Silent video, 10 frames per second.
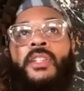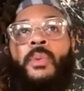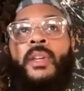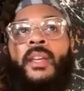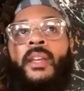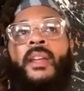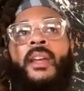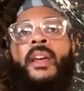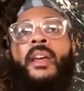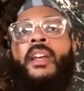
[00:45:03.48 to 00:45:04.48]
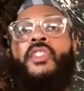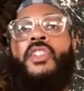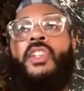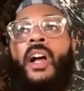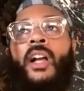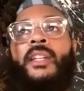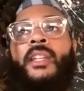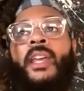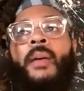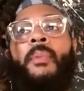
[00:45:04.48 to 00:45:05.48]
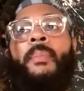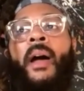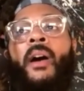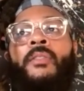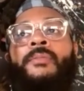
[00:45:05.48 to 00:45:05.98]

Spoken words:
week, and just talking to them about,